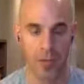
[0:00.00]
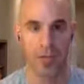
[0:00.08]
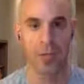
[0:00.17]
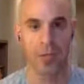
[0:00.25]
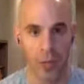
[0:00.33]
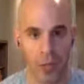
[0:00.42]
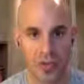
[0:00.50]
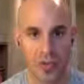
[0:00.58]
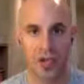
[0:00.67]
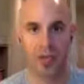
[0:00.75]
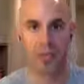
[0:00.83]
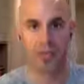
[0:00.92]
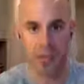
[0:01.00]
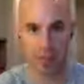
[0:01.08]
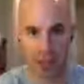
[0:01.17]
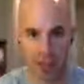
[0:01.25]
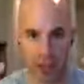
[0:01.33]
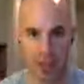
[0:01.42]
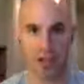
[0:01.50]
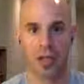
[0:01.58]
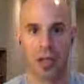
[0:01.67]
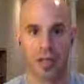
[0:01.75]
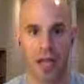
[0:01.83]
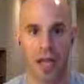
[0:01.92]
The roots are the people that are going to
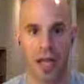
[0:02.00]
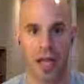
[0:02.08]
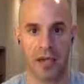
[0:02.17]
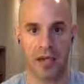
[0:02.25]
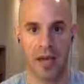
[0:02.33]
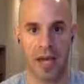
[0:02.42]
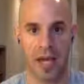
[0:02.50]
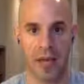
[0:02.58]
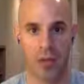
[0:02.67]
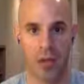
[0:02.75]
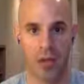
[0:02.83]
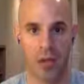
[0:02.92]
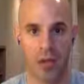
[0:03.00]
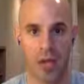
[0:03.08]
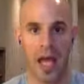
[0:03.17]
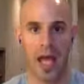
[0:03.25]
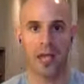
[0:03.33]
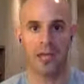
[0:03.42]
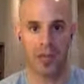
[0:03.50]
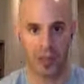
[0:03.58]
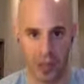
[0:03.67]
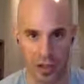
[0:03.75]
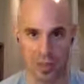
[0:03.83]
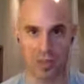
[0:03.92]
come in after they enroll. And then
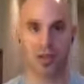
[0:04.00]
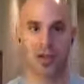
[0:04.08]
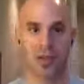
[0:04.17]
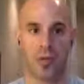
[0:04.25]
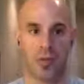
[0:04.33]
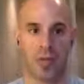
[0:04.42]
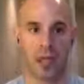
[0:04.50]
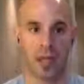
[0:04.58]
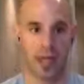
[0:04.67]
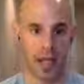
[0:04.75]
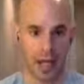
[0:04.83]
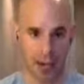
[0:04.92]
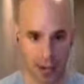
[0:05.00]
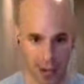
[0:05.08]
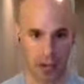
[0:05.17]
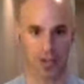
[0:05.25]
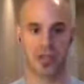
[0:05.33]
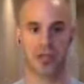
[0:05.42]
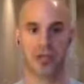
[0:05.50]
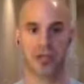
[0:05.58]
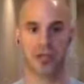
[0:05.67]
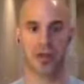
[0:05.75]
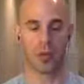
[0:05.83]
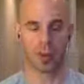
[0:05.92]
they're going to start enrolling. And they're going to start
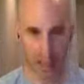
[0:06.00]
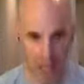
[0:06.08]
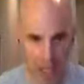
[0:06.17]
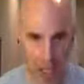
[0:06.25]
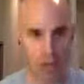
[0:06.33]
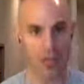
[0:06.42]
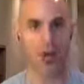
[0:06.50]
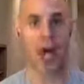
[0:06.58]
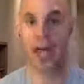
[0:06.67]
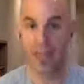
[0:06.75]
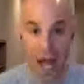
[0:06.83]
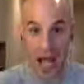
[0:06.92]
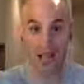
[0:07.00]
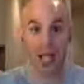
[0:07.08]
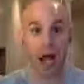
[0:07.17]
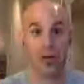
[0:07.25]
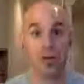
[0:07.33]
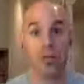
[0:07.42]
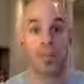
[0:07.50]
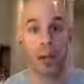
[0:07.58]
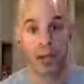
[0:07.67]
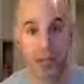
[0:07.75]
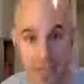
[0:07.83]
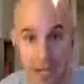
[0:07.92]
enrolling. And, and that's how you
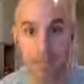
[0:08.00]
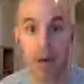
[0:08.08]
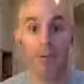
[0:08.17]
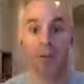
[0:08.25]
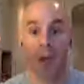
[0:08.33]
build deep.